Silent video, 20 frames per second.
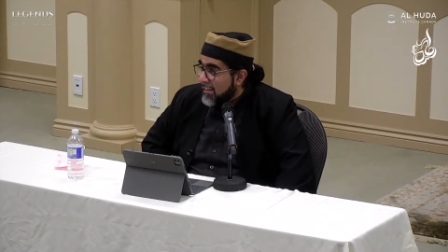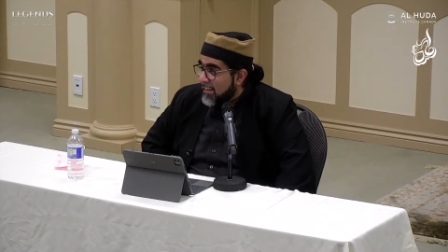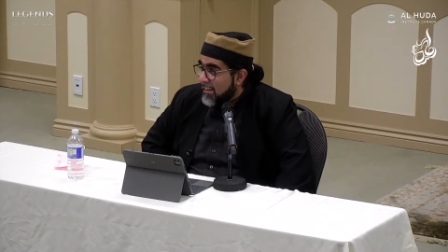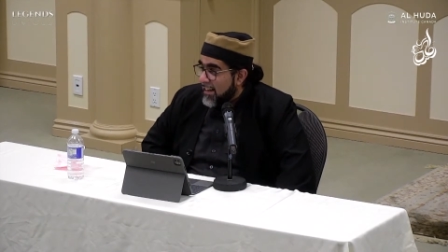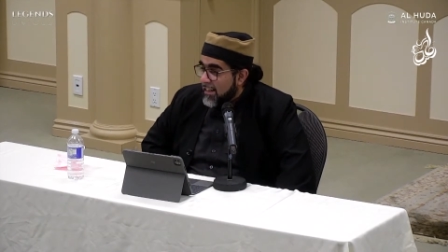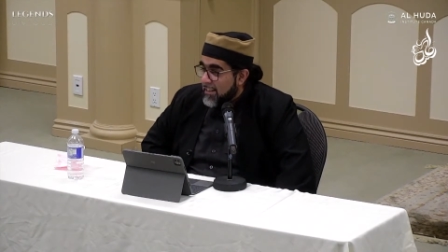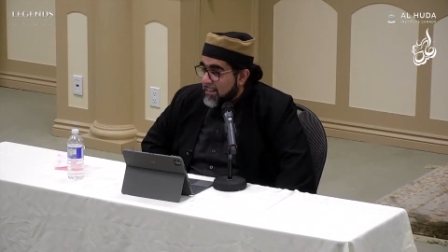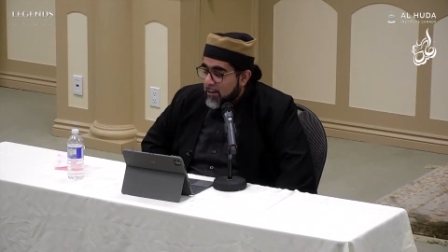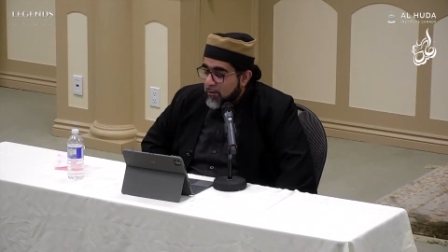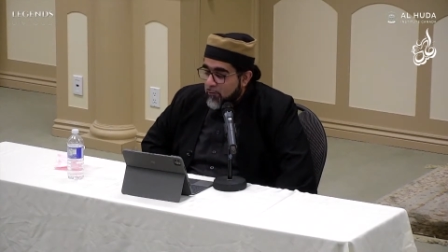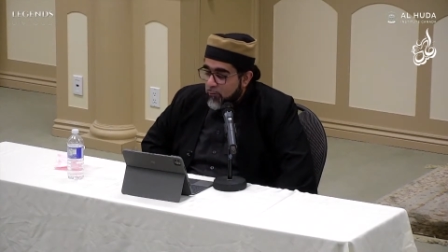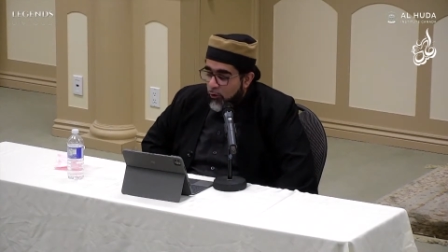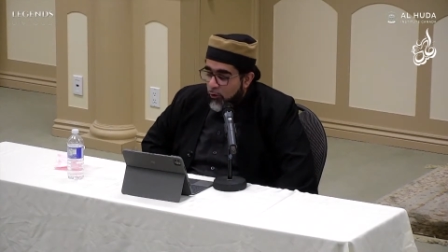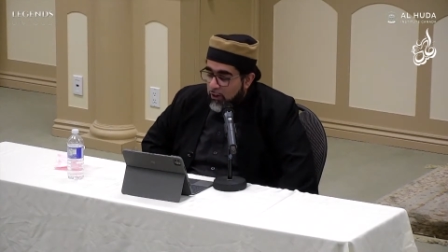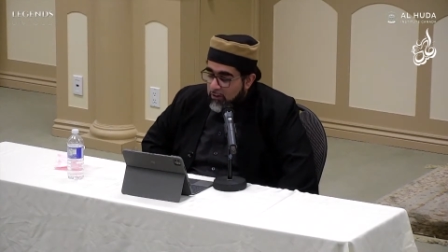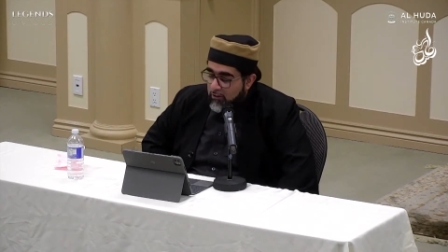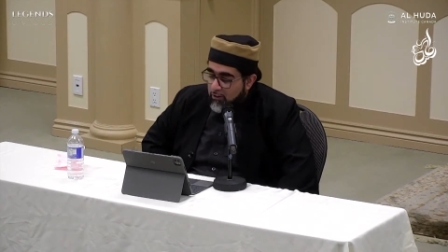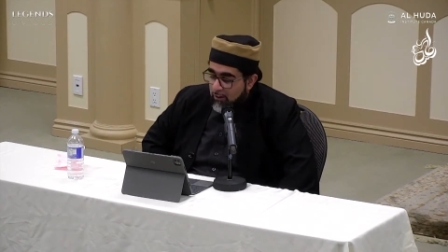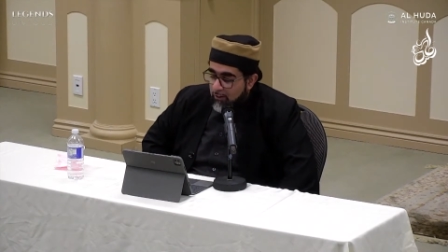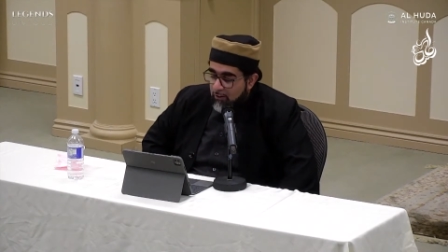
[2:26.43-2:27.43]

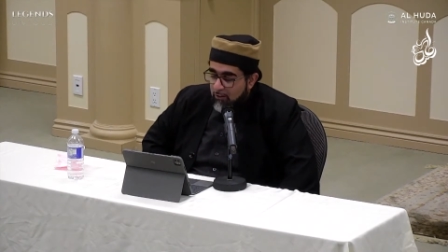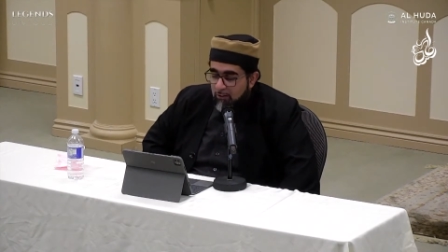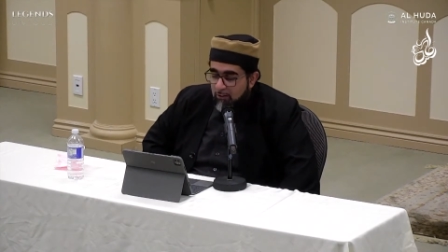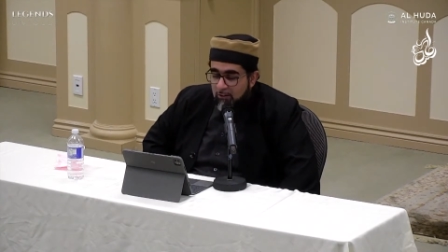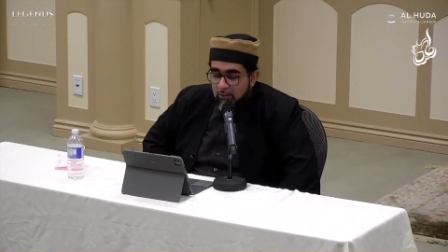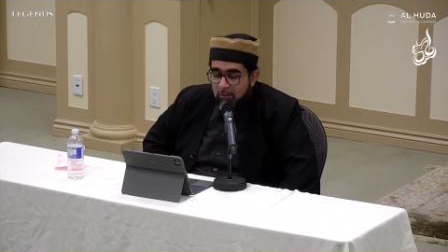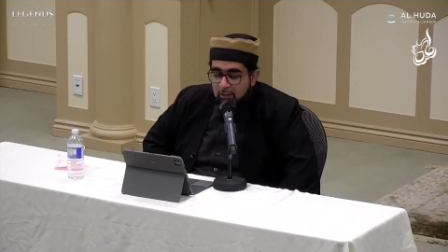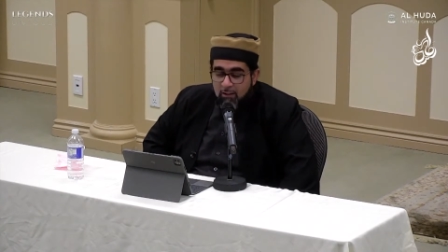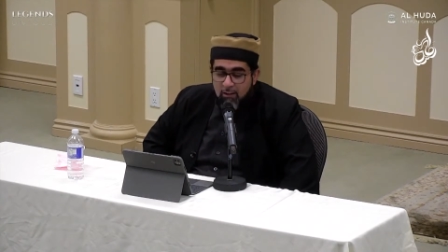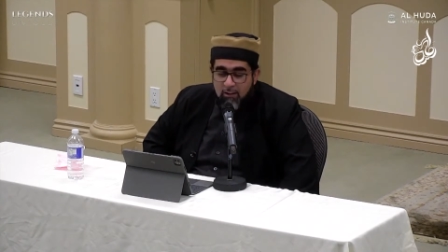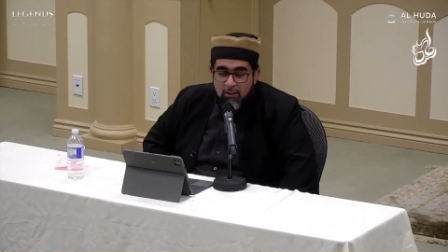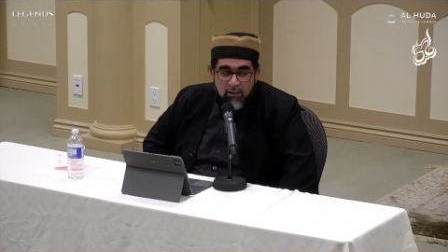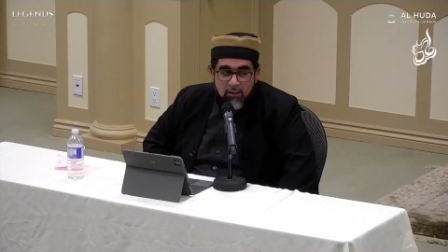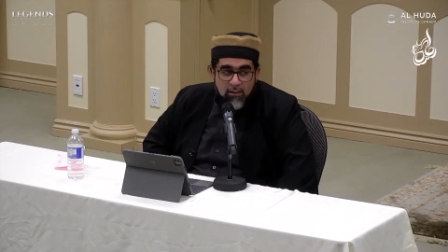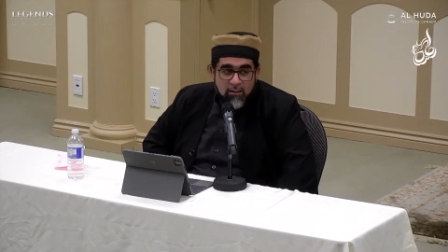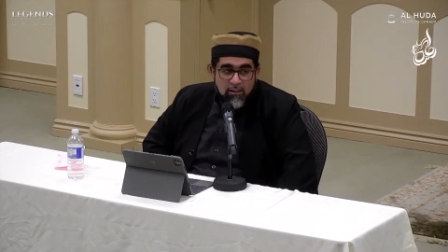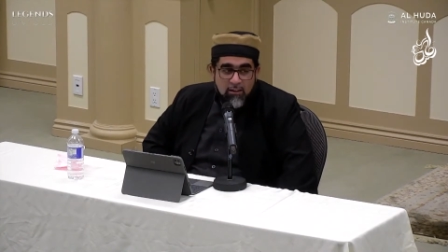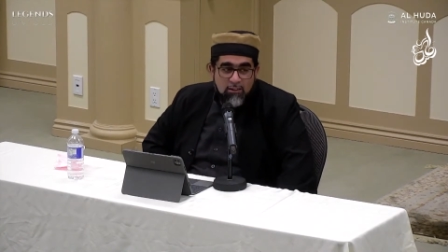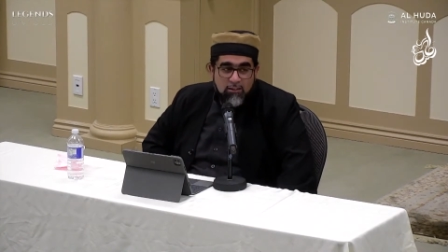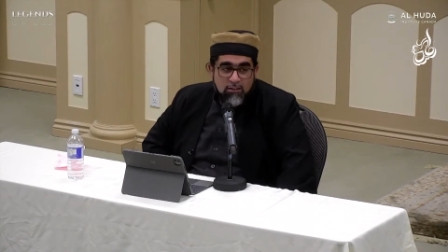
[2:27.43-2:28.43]
1846
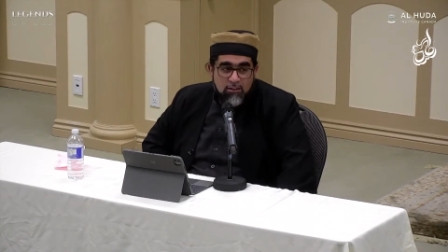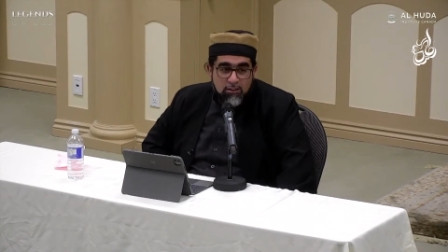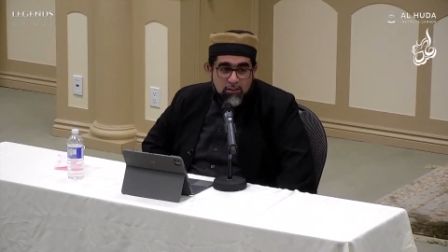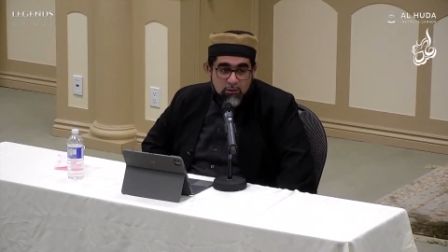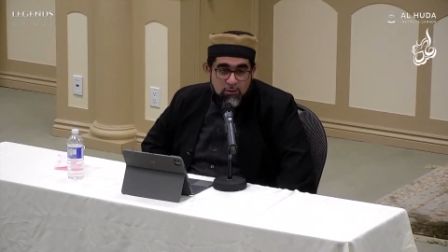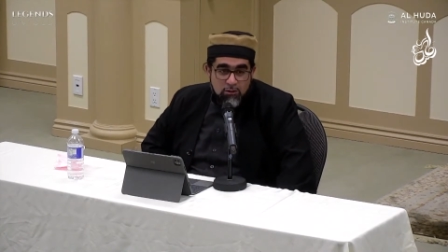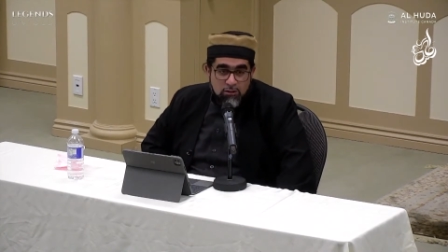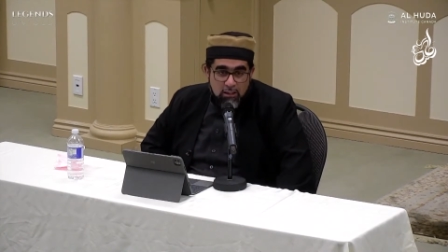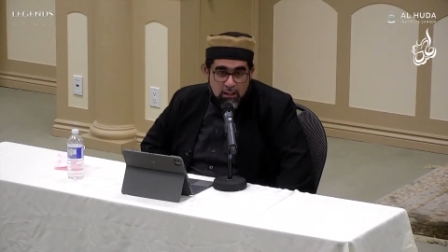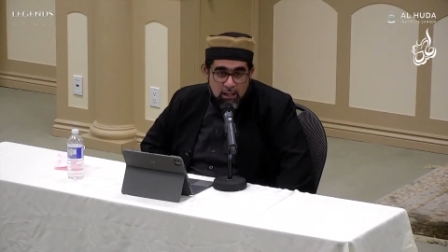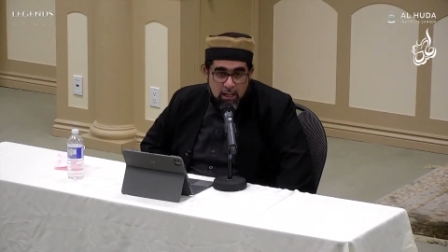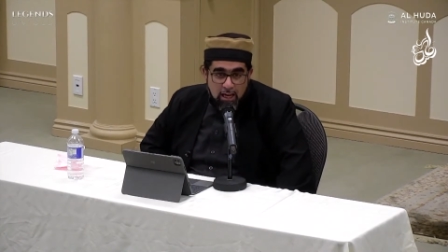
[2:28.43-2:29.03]
so this was in